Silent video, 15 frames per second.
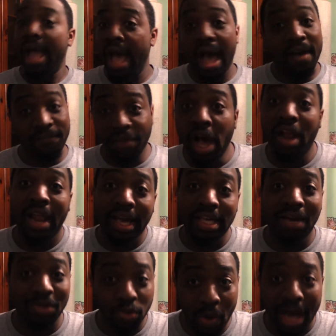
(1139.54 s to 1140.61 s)
I felt like
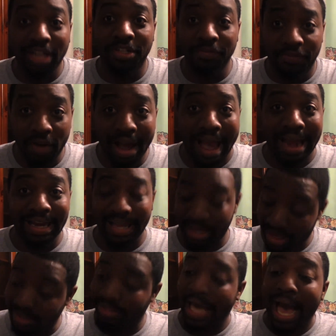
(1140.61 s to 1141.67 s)
I was watching Friday
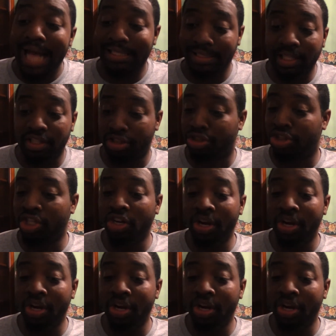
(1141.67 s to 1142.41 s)
because Godzilla just showed